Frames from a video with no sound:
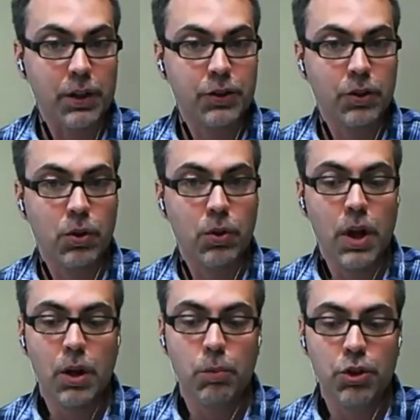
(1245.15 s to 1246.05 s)
So
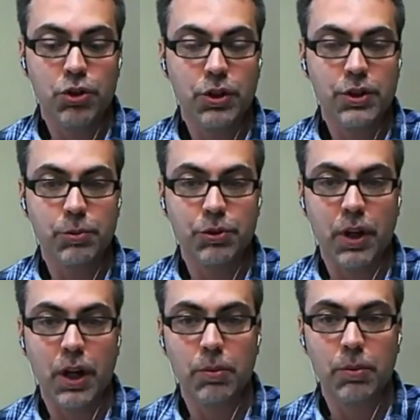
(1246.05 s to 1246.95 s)
be sure you
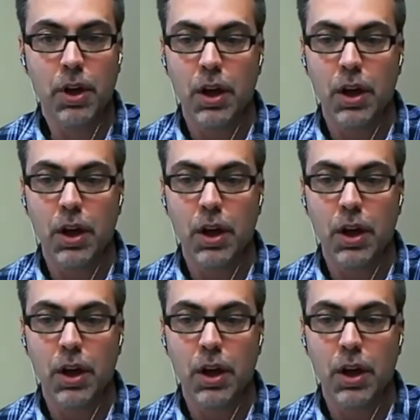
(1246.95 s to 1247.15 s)
subscribe.